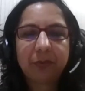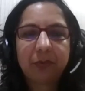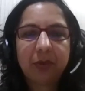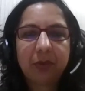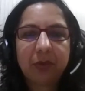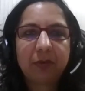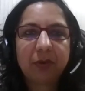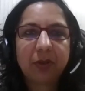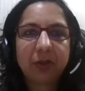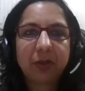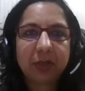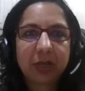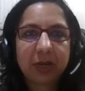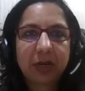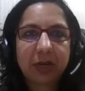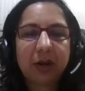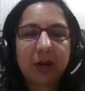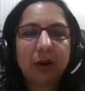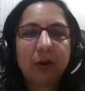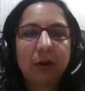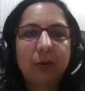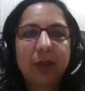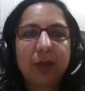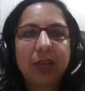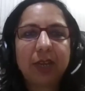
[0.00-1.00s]
there was an
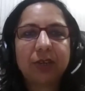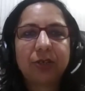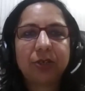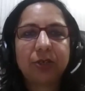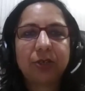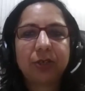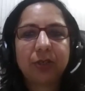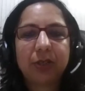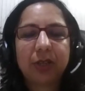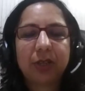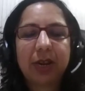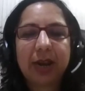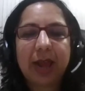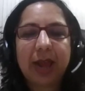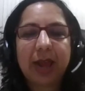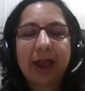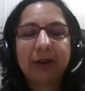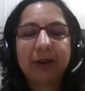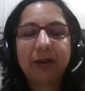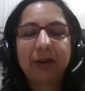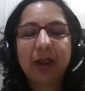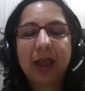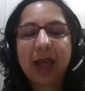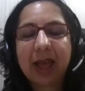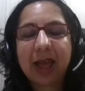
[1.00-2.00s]
innovation that
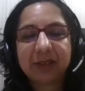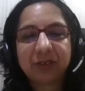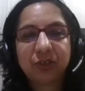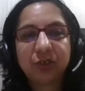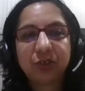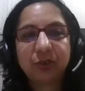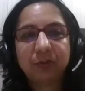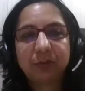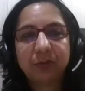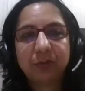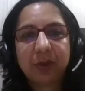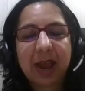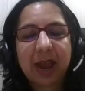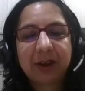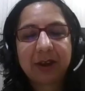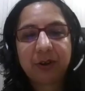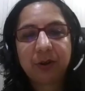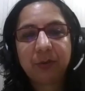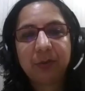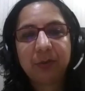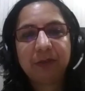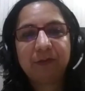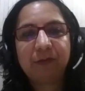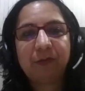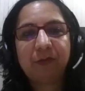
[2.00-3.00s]
had to
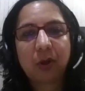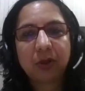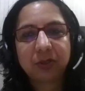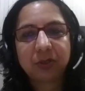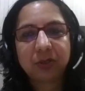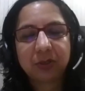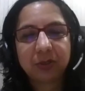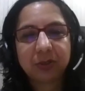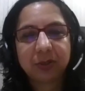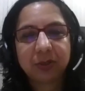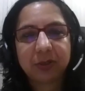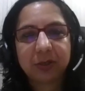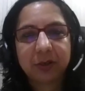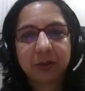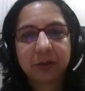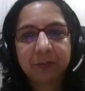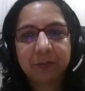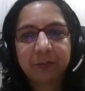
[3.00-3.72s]
be fostered.